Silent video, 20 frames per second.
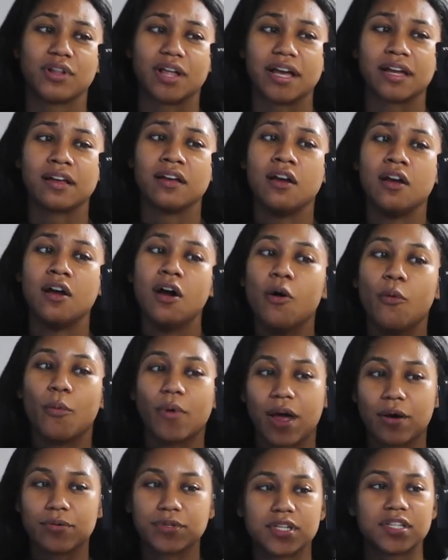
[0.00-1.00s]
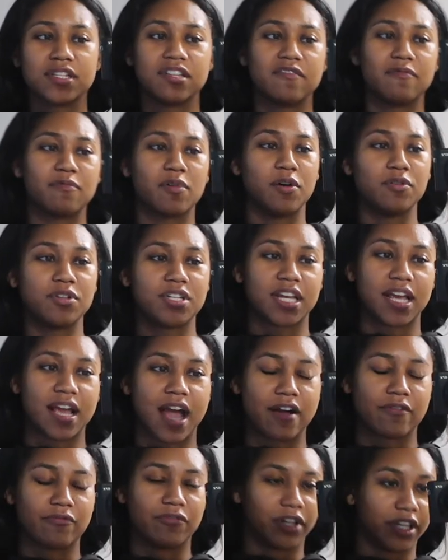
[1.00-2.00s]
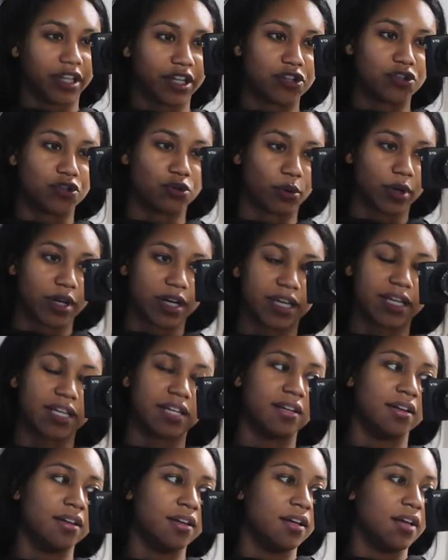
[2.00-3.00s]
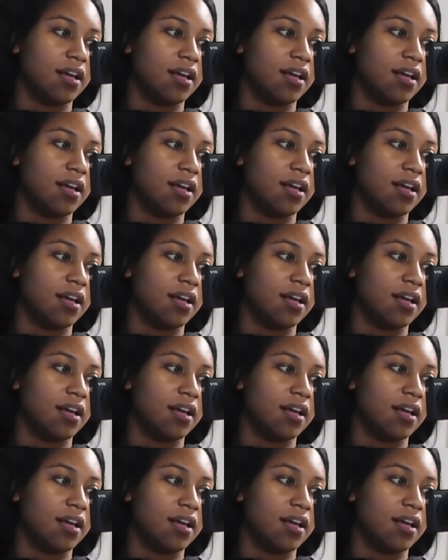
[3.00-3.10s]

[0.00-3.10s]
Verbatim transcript: Like when I was a Civ Pro T A, I really enjoyed it.